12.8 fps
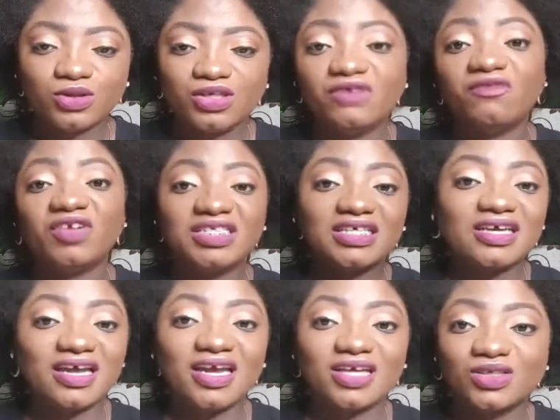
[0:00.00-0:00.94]
So
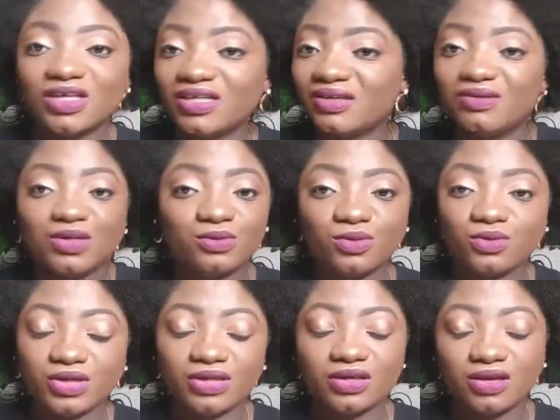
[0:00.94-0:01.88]
influencing can actually,
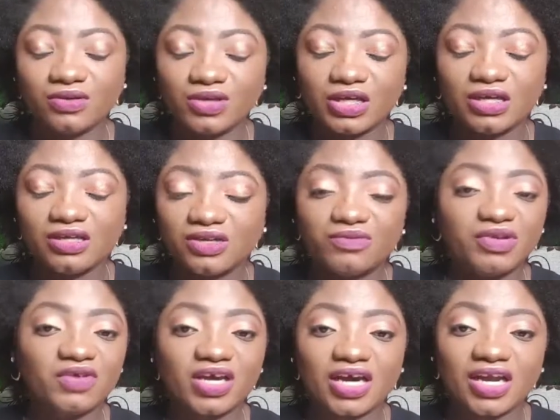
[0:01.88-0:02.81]
the
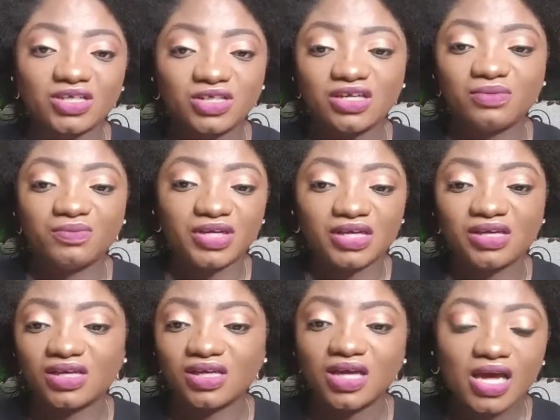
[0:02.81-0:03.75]
review can actually
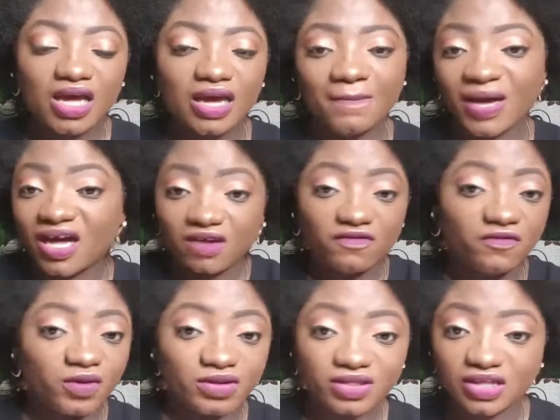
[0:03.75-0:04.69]
be a back
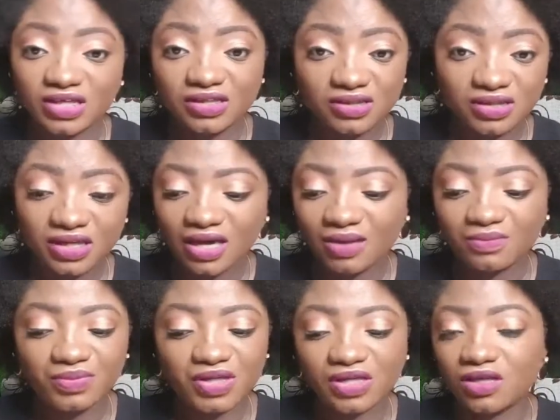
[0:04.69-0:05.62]
and forth thing. It
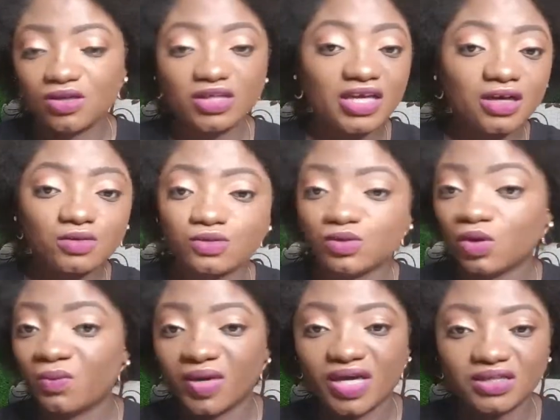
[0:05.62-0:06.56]
can be either
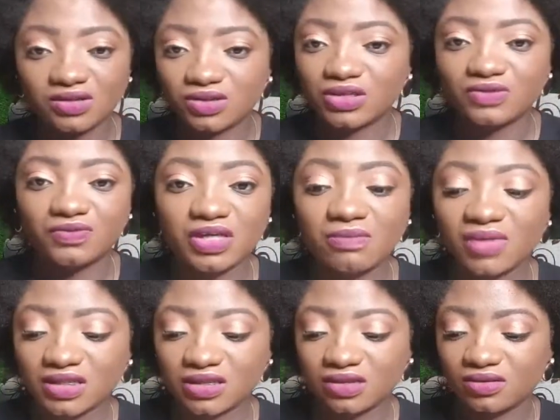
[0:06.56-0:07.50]
good or bad. It doesn't really
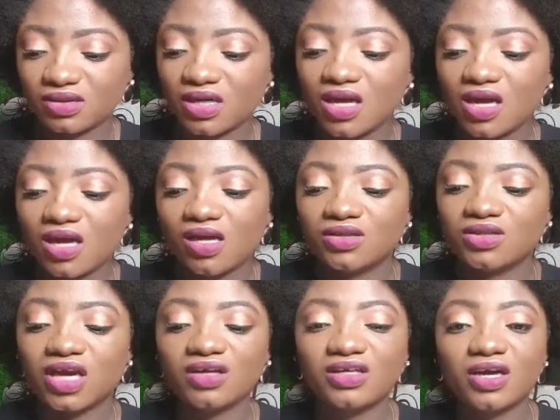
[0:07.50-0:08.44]
matter.
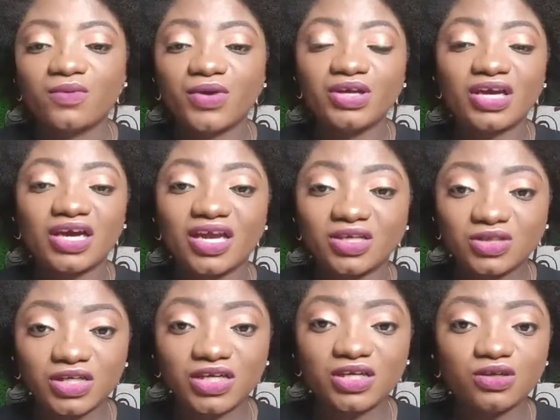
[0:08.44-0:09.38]
So another way you can
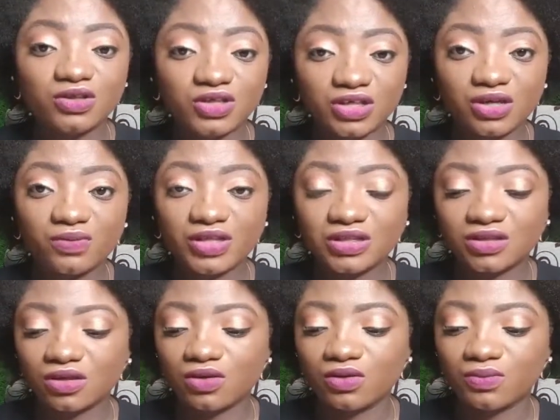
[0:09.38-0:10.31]
actually
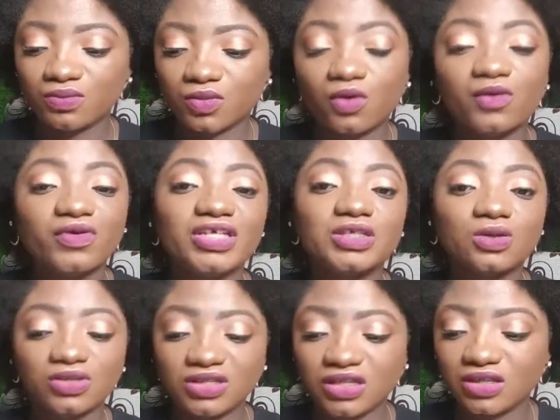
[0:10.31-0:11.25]
generate or
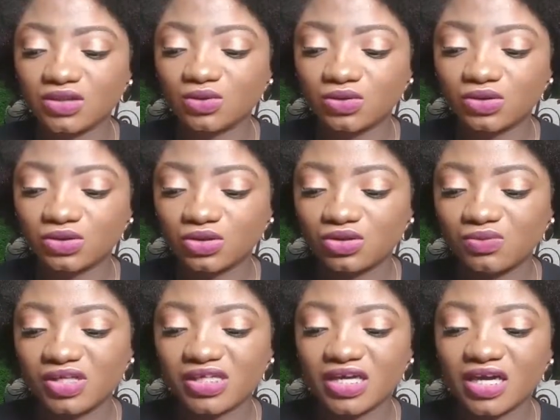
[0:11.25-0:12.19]
create content on
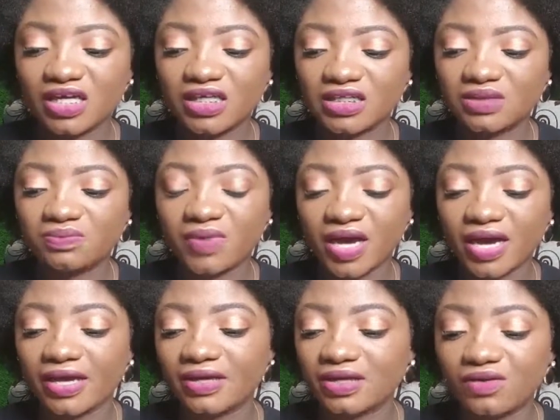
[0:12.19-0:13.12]
social media is
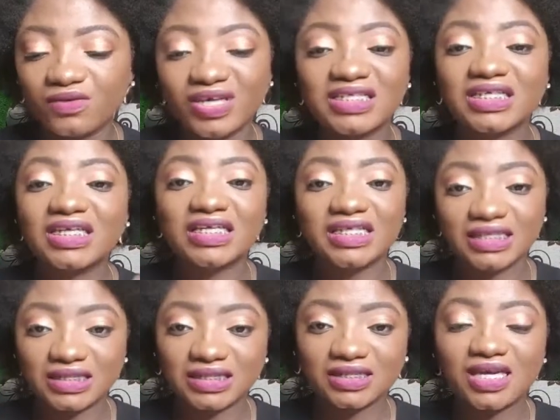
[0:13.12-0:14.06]
by creating
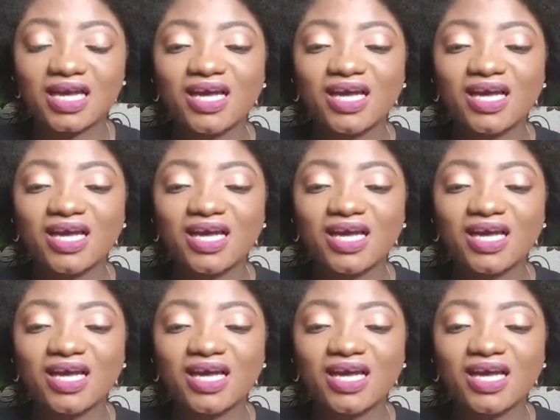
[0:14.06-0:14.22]
lists.